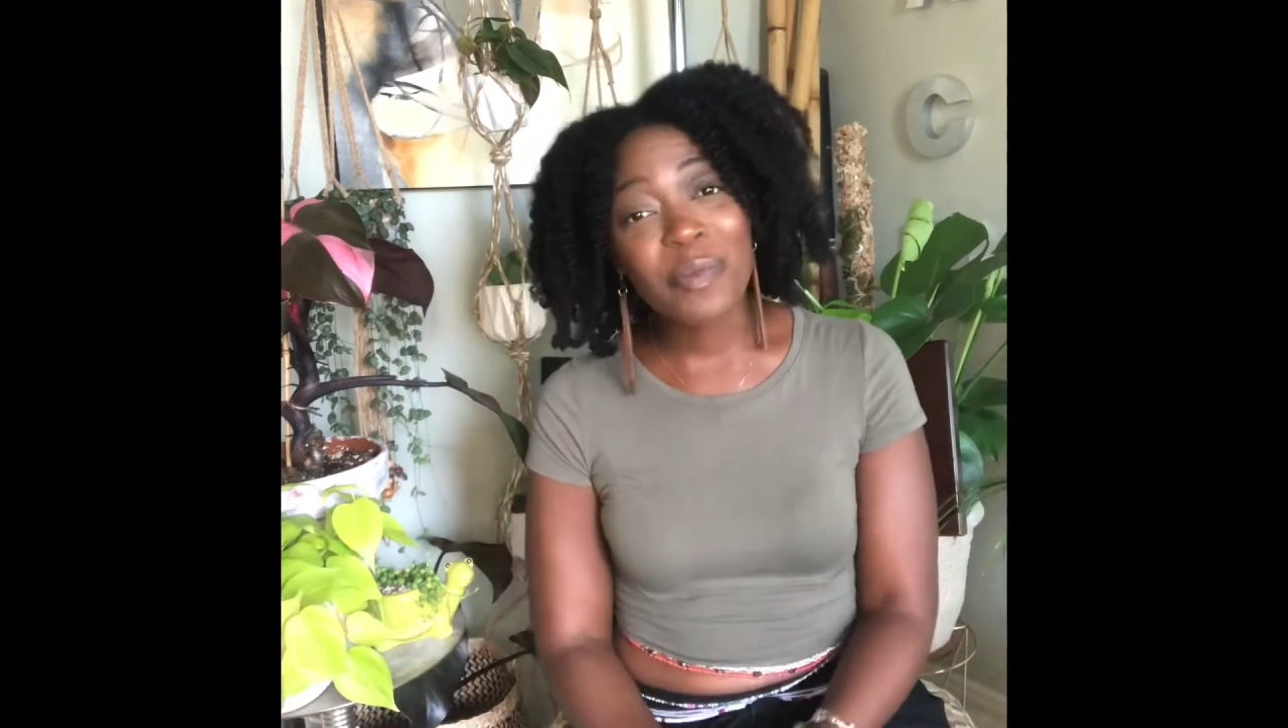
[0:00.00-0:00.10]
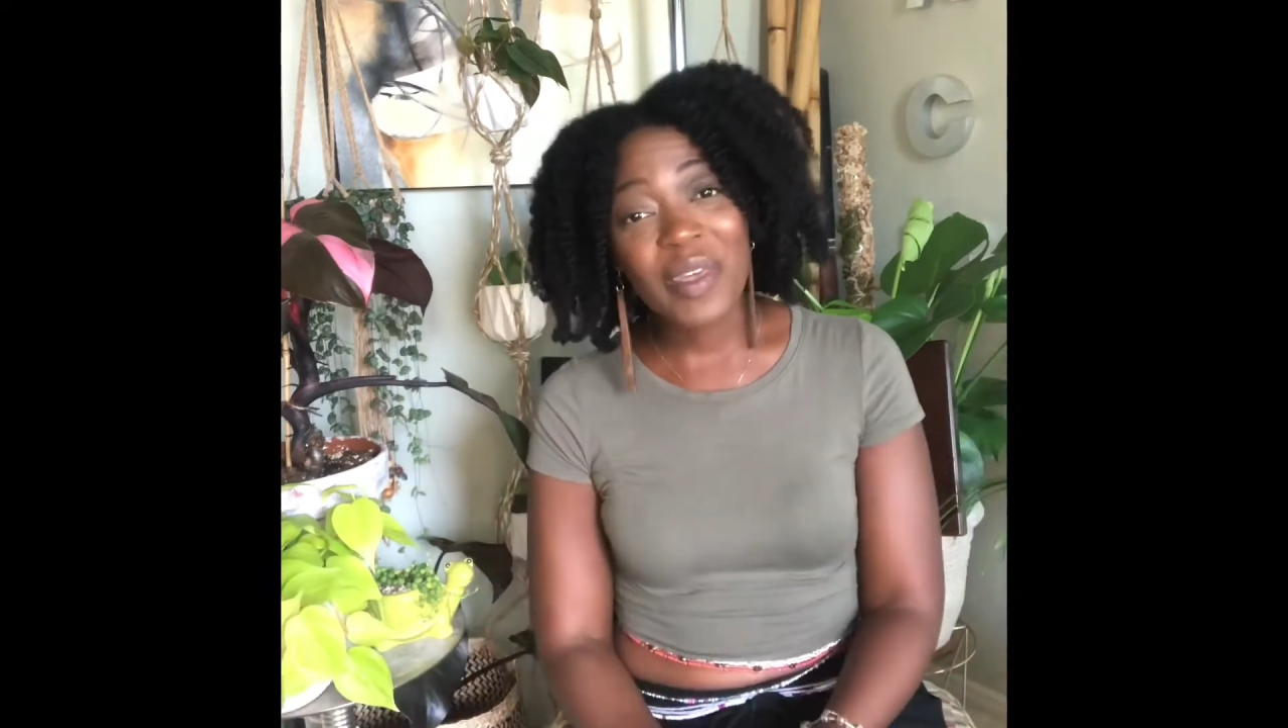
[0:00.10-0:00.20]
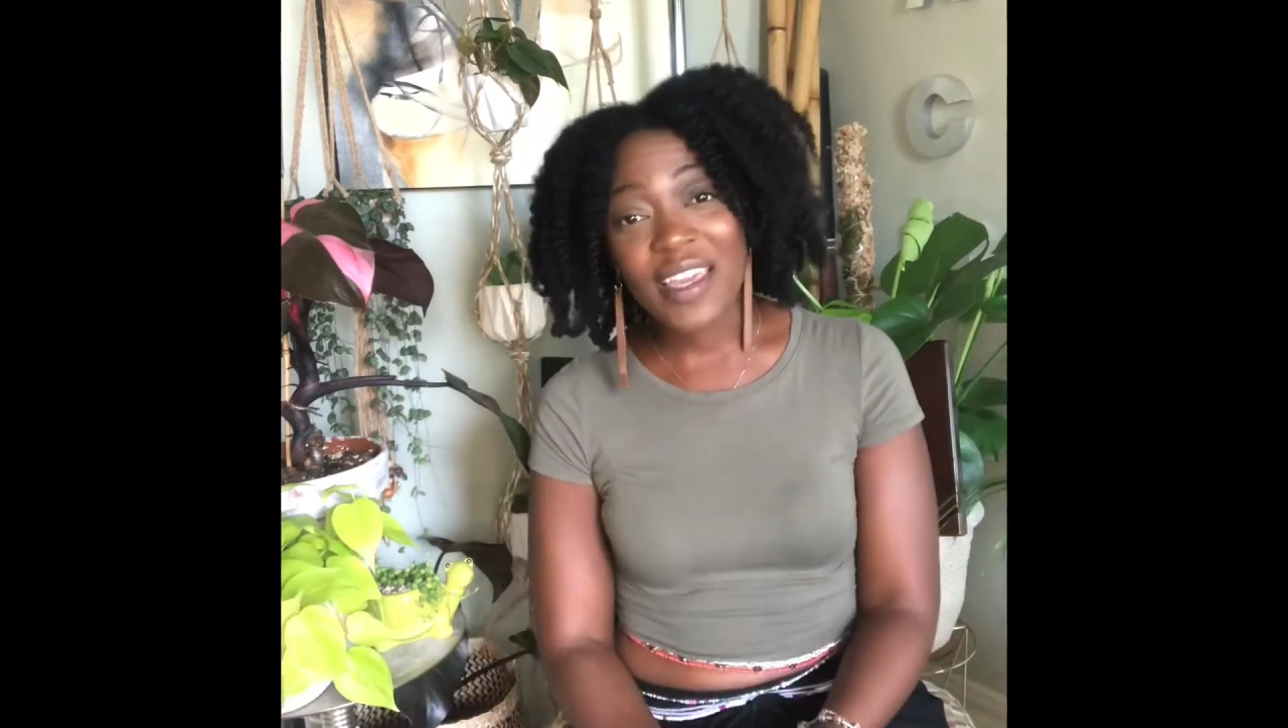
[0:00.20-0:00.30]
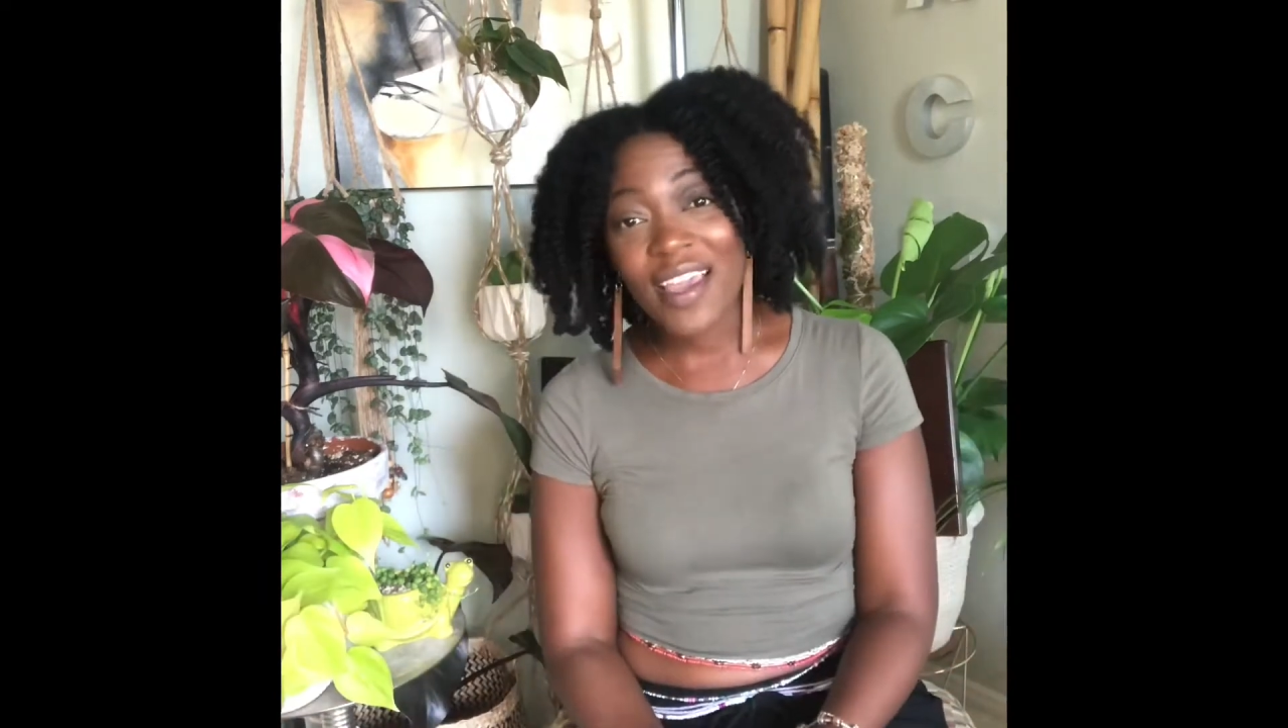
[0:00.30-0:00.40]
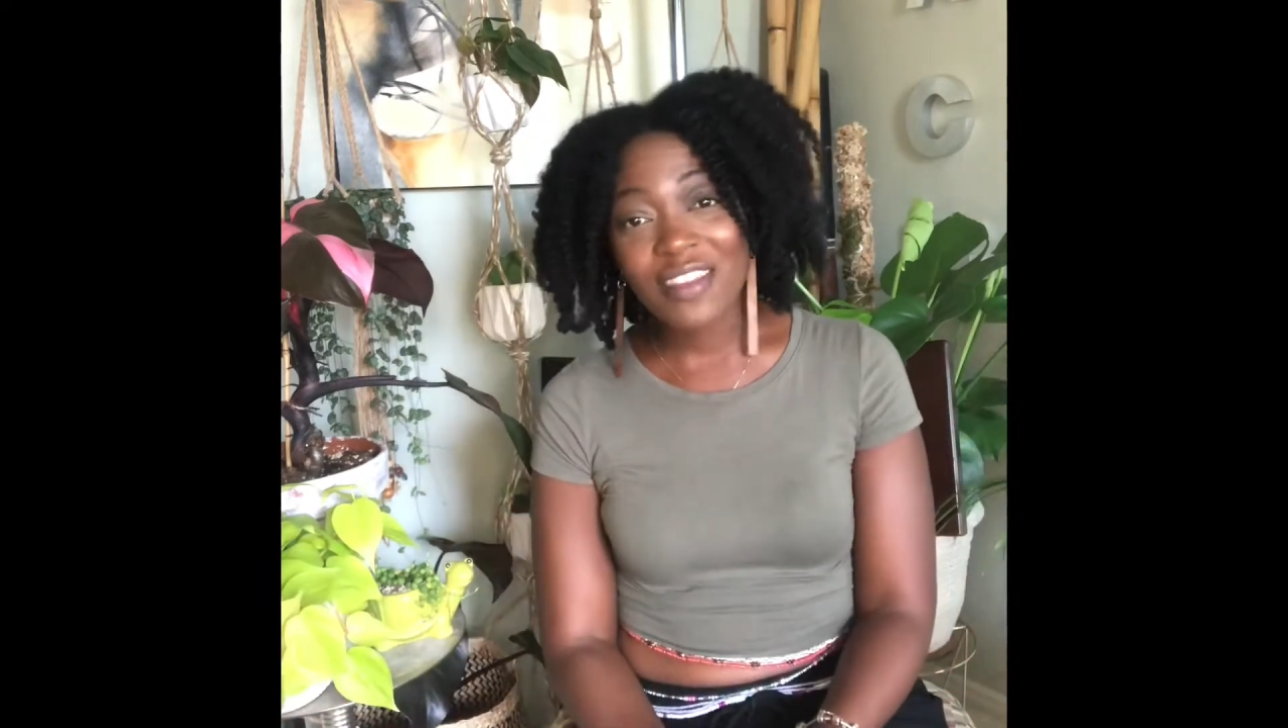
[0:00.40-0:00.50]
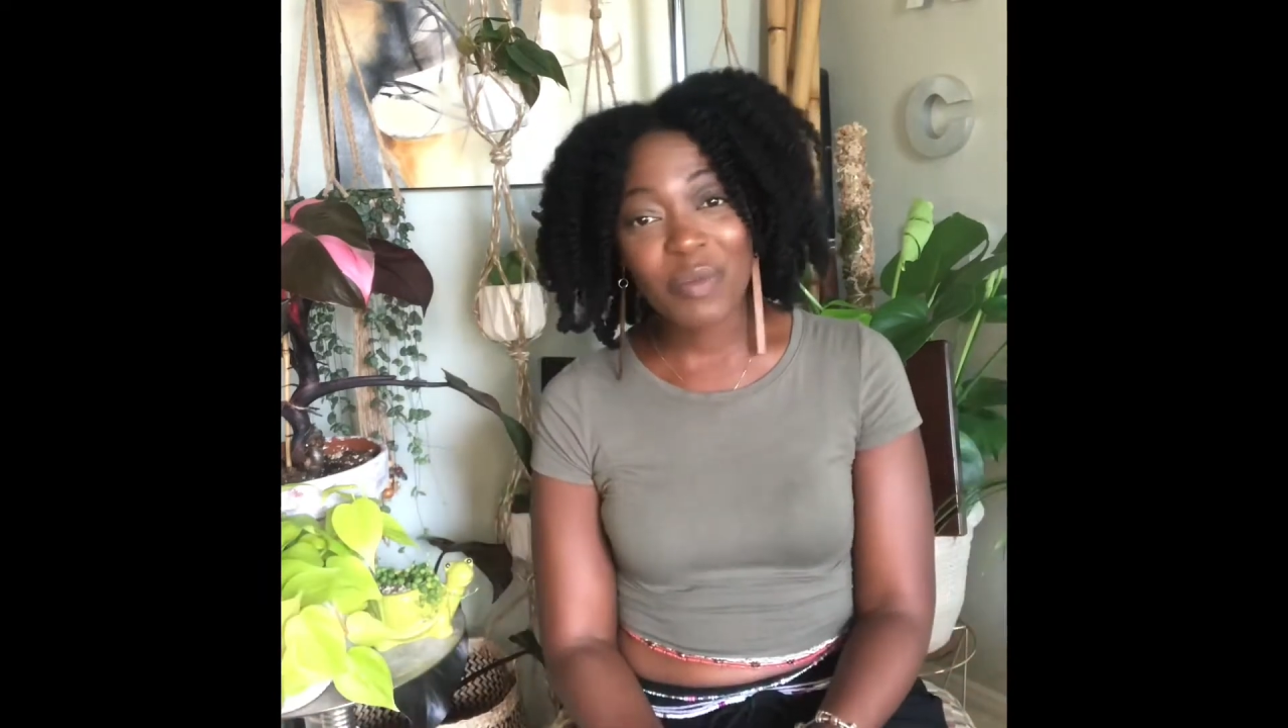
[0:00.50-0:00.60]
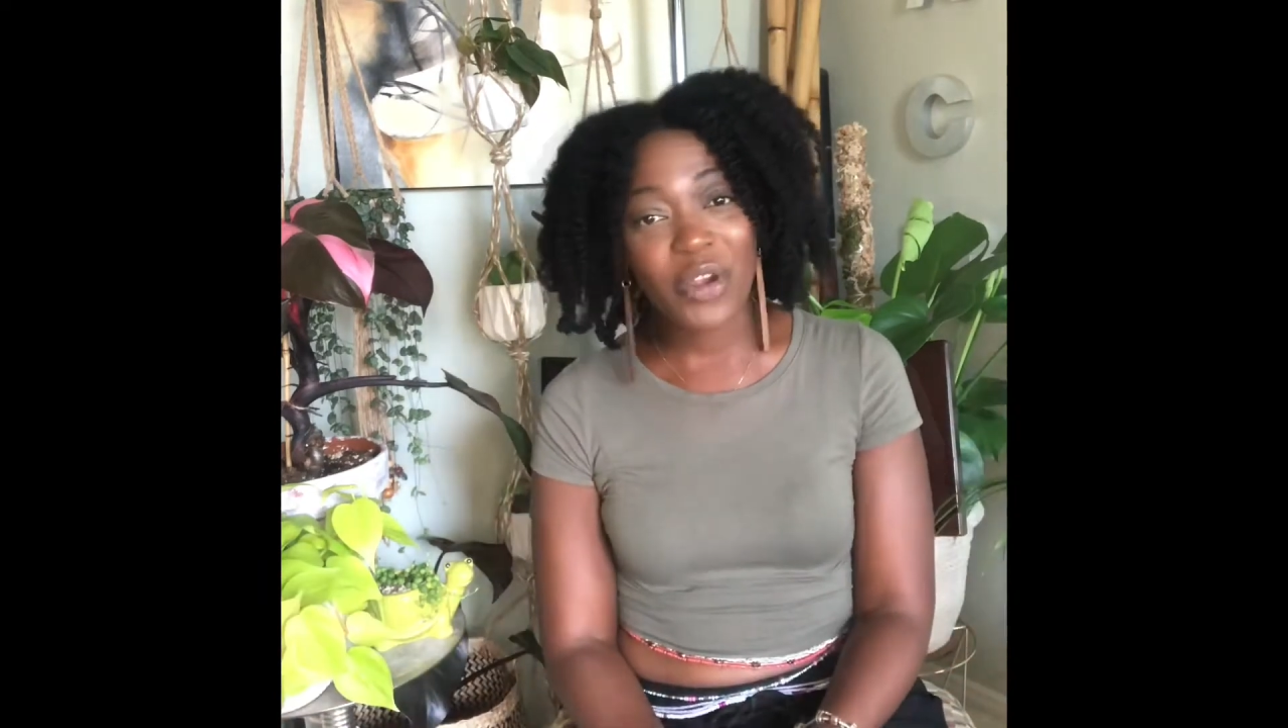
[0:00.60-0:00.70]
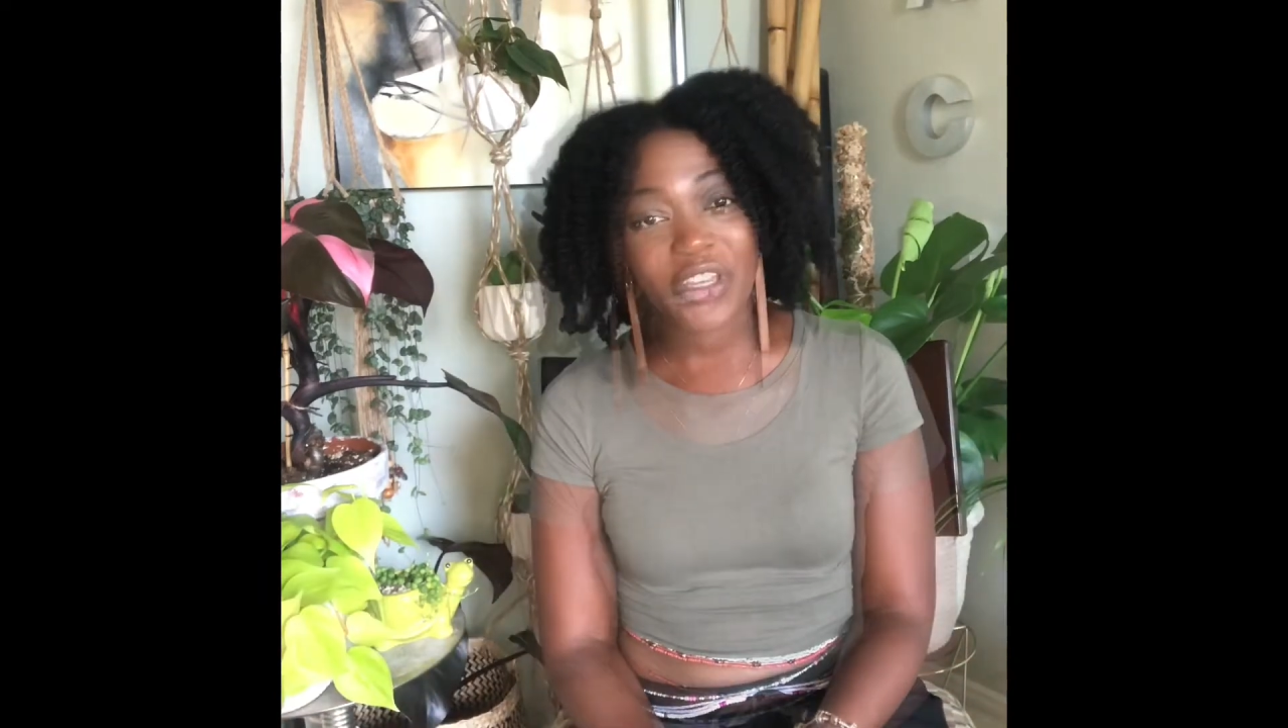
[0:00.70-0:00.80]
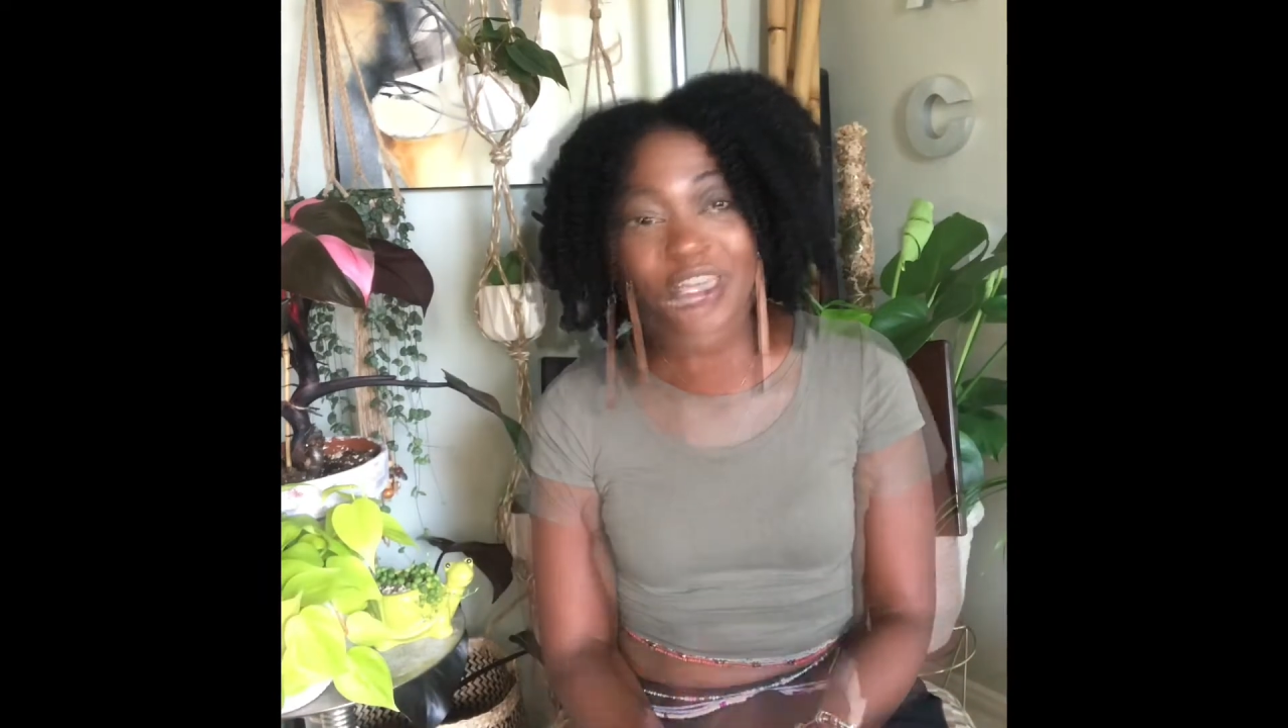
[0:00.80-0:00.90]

be at the market.